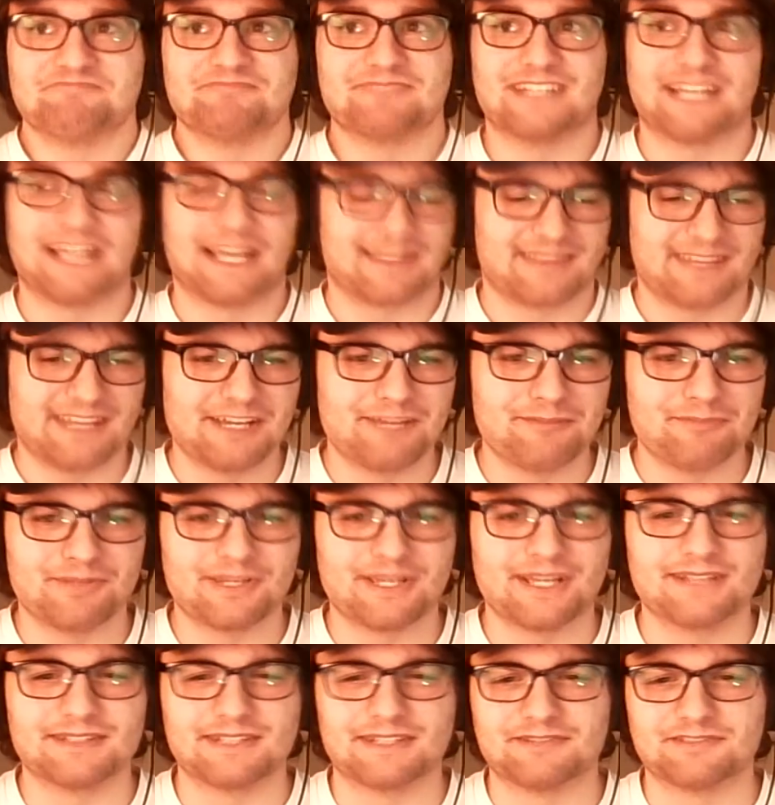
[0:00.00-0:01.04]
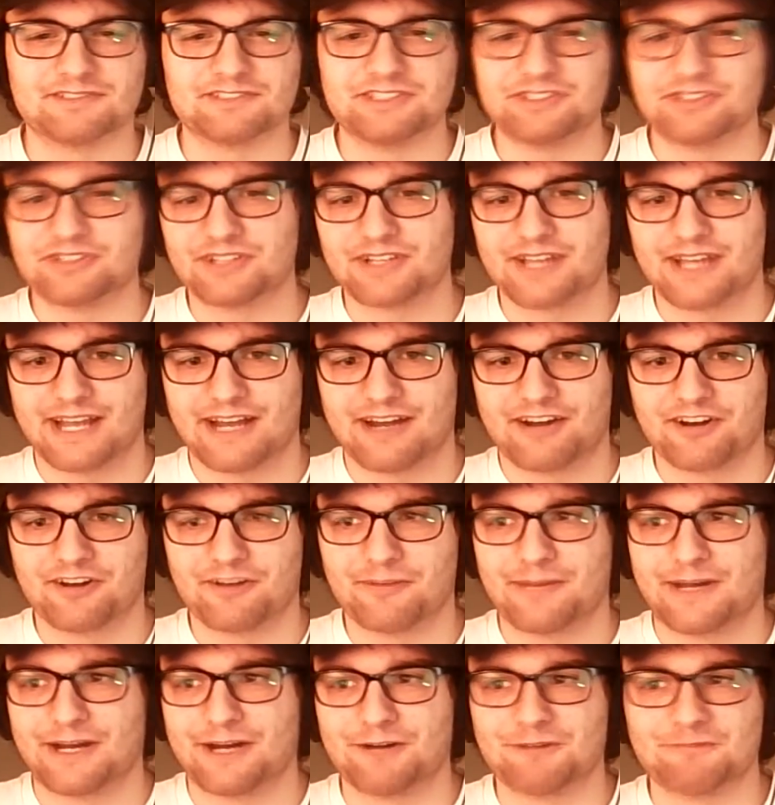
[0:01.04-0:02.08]
at the NBA level, you can count at
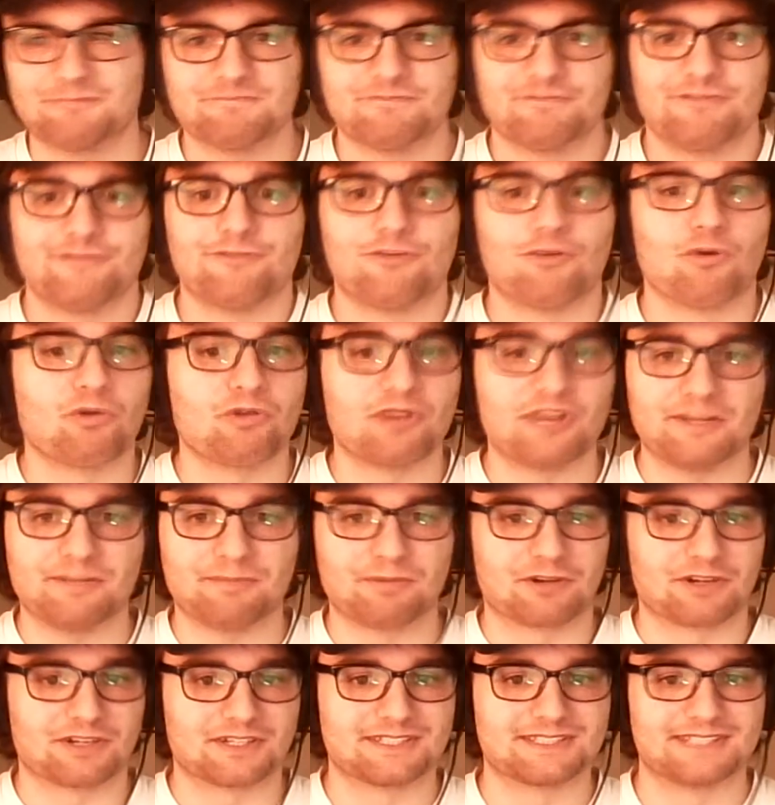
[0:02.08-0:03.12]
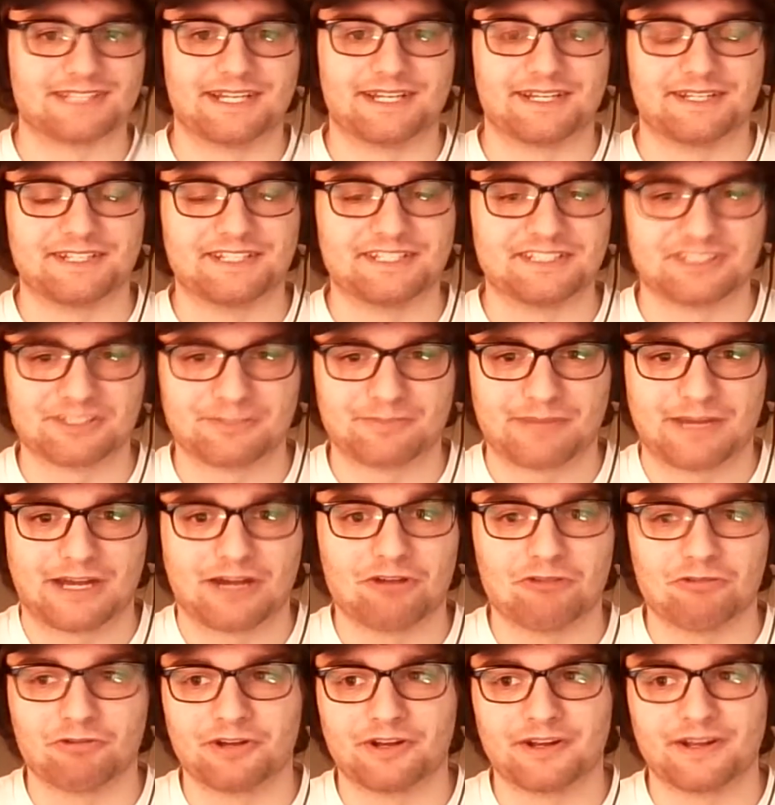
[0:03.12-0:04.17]
about 40% is
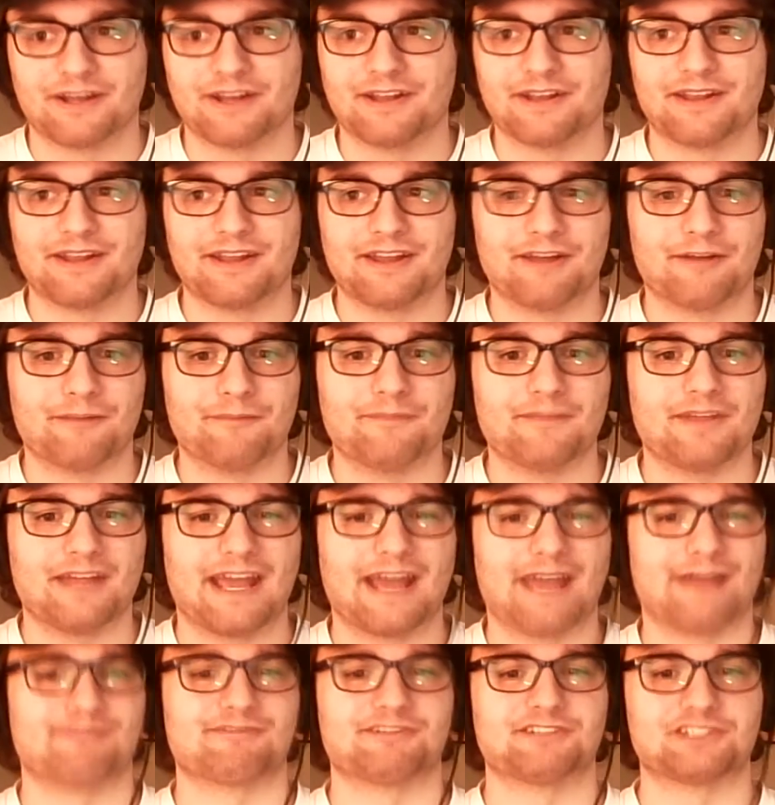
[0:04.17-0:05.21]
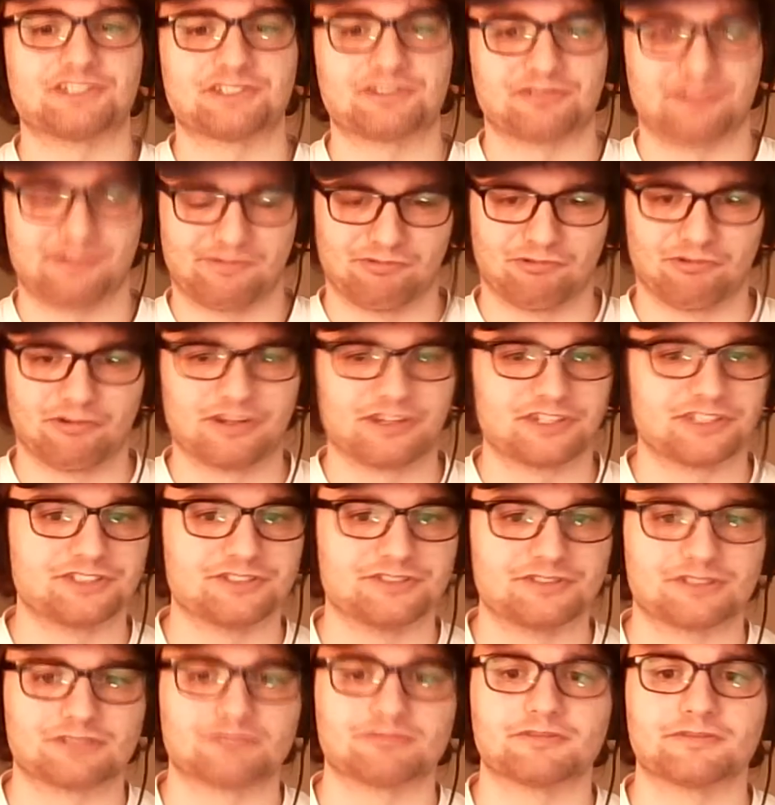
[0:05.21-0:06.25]
about what an average three-point
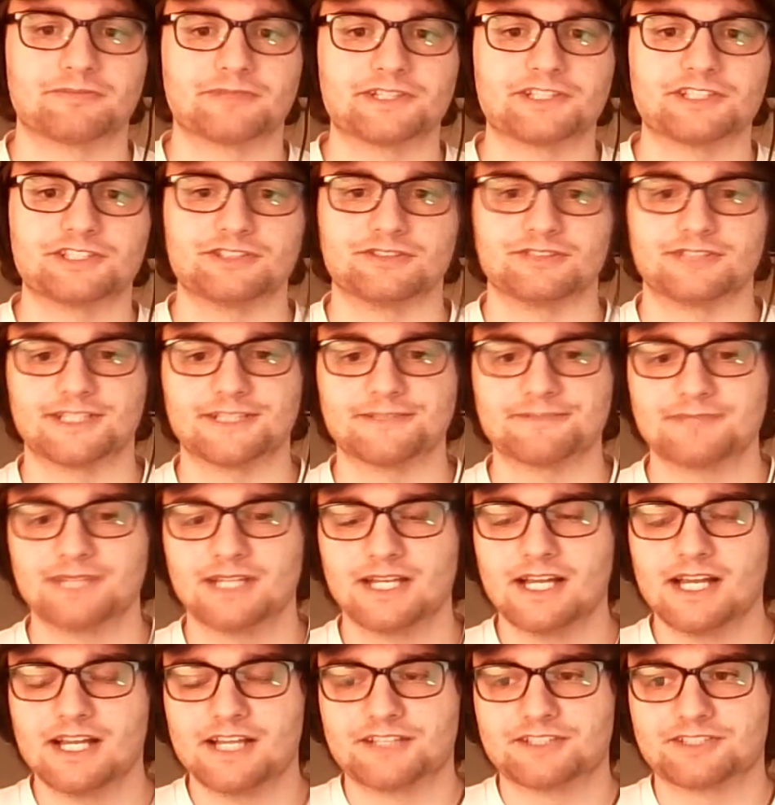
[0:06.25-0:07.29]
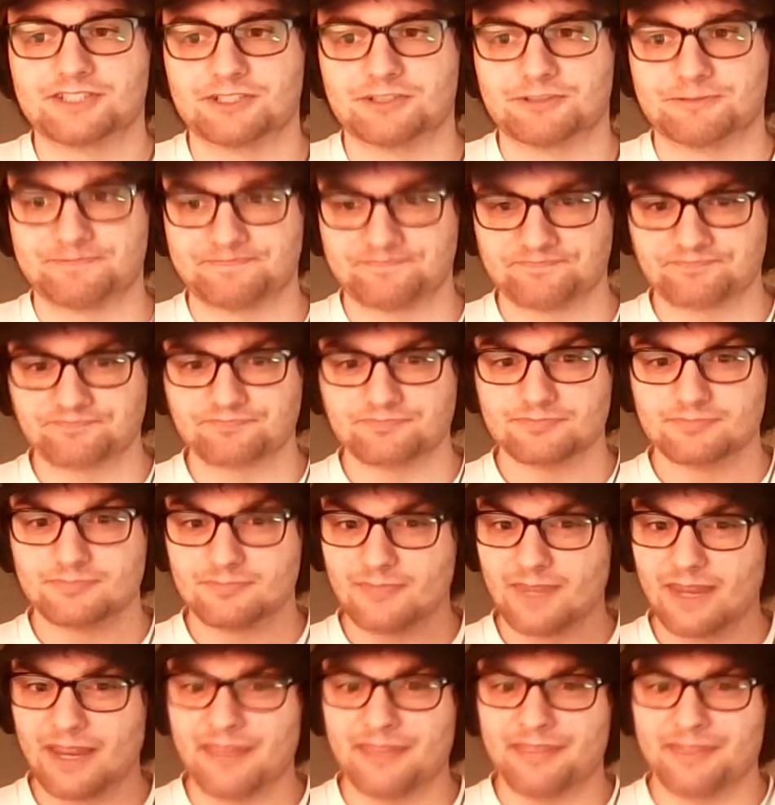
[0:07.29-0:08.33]
shooter will be shooting. So
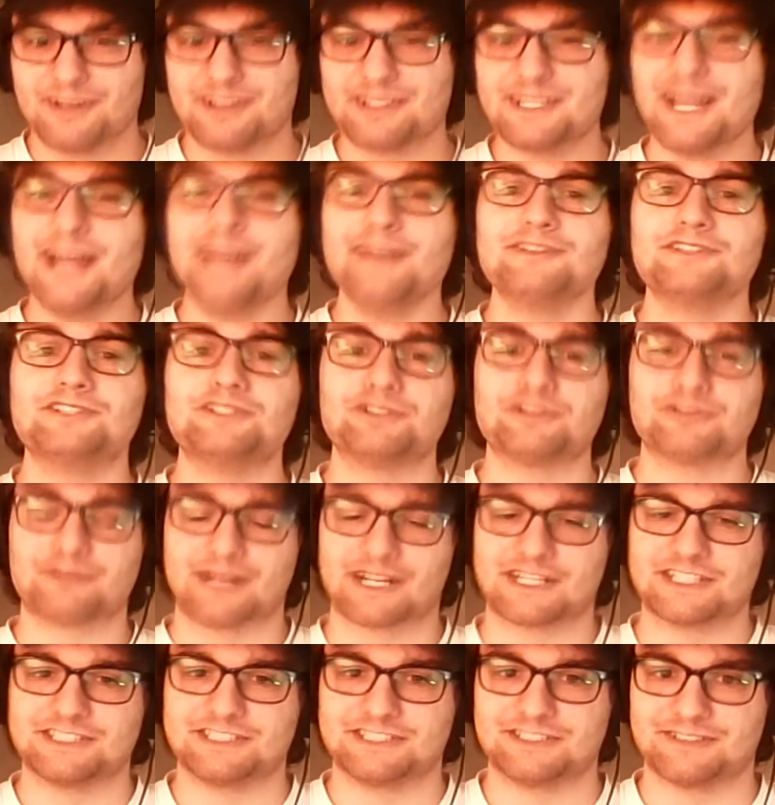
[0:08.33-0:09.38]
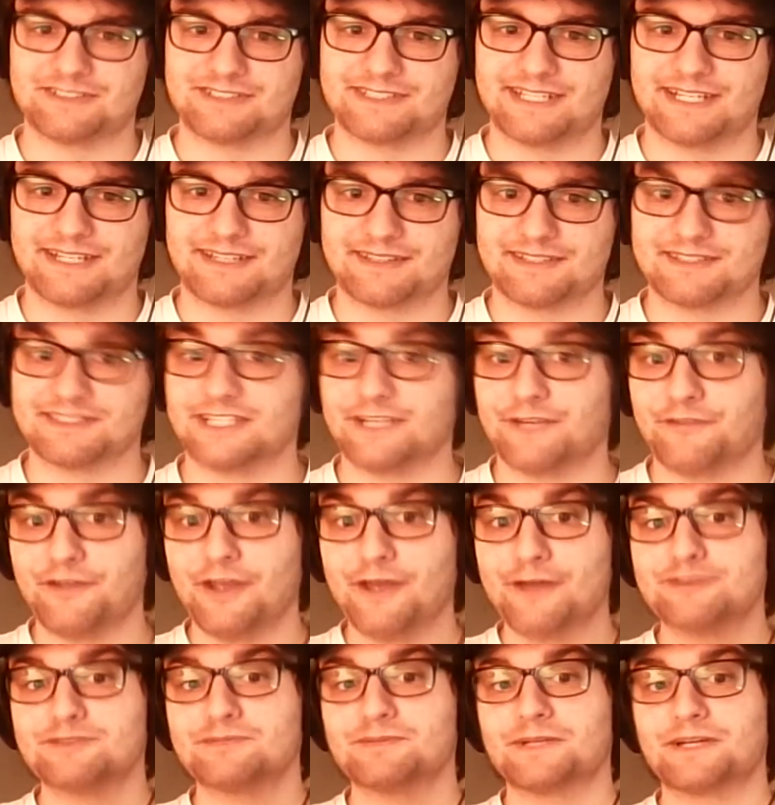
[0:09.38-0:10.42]
there's kind of two directions you can take this. If you
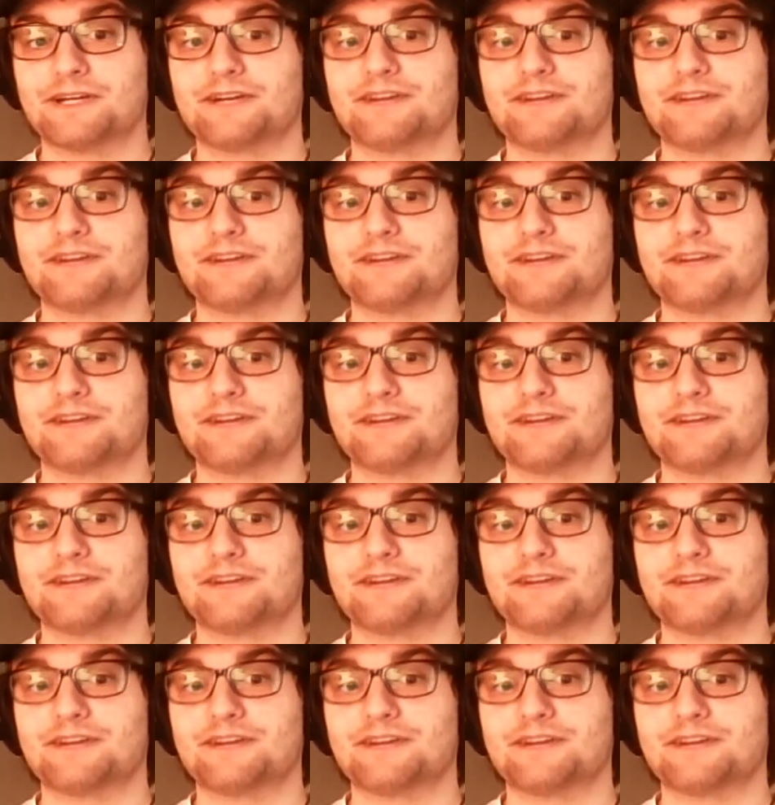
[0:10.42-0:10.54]
have a player